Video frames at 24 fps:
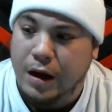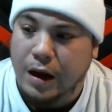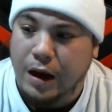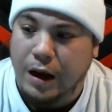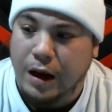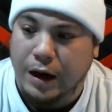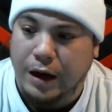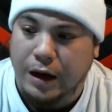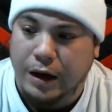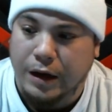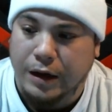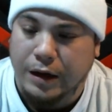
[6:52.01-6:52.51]

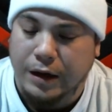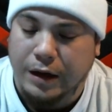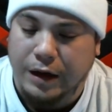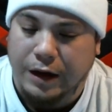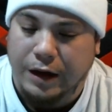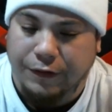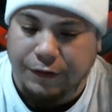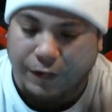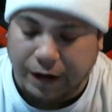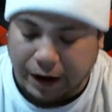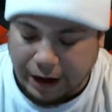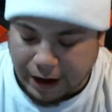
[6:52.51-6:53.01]
And
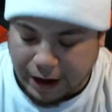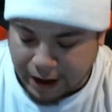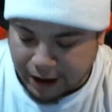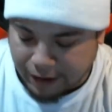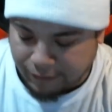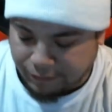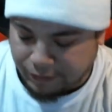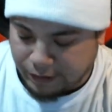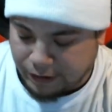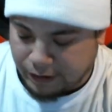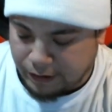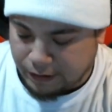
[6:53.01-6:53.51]
if I
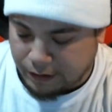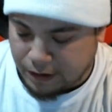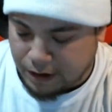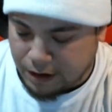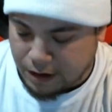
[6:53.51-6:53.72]
have it,